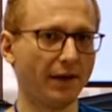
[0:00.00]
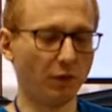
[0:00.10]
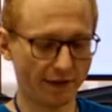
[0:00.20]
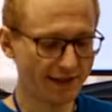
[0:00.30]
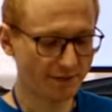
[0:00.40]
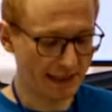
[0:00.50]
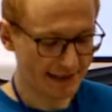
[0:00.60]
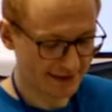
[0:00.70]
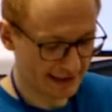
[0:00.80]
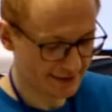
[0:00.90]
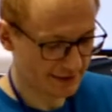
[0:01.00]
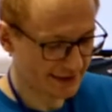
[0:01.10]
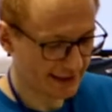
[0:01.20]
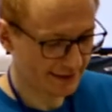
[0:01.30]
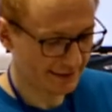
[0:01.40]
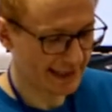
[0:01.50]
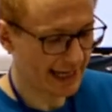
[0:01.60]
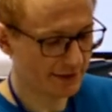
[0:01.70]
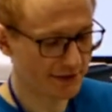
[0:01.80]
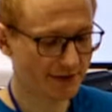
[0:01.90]
What this means is you set the
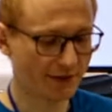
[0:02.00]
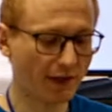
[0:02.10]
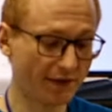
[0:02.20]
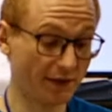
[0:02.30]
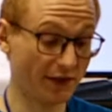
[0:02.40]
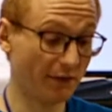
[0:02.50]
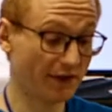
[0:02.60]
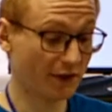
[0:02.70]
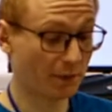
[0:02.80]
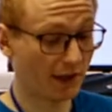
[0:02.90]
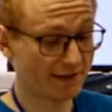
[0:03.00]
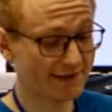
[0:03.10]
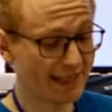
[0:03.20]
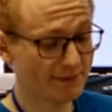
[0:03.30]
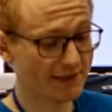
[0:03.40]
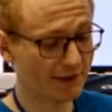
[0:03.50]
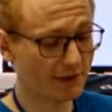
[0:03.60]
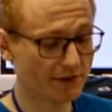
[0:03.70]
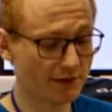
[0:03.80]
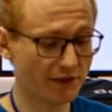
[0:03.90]
headers cross-origin resource policy same side,
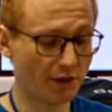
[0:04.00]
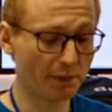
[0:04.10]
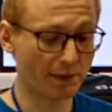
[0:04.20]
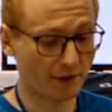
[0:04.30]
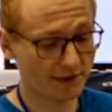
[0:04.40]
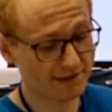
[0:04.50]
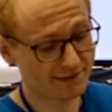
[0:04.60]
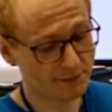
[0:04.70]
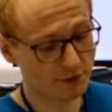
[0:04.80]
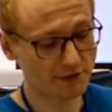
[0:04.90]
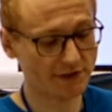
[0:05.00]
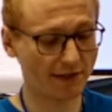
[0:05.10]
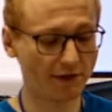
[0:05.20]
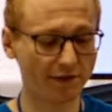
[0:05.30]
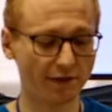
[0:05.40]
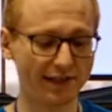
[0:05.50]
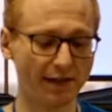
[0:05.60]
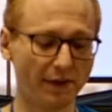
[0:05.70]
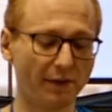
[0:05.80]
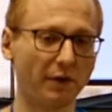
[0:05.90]
cross-origin opener policy same origin, and cross-origin
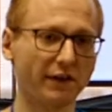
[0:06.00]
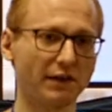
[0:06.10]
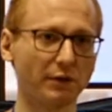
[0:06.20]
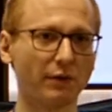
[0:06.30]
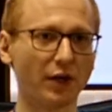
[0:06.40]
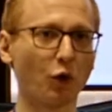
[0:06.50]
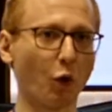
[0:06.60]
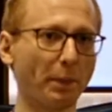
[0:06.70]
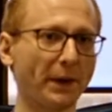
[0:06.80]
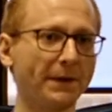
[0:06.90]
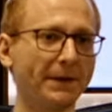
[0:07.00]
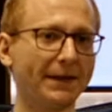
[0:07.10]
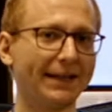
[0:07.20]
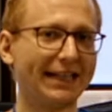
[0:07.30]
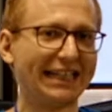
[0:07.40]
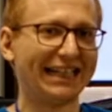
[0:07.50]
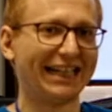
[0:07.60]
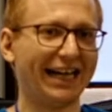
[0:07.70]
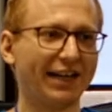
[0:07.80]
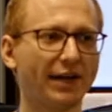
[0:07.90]
emitter policy require corp.
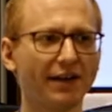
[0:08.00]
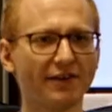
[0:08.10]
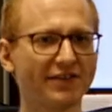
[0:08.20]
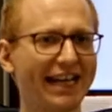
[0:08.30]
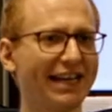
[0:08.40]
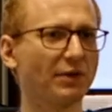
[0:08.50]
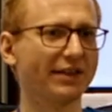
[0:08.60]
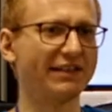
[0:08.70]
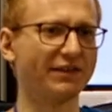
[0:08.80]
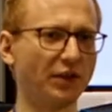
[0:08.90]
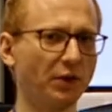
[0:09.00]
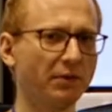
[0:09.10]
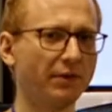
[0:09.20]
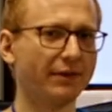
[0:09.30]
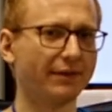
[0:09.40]
I tried understanding what these do.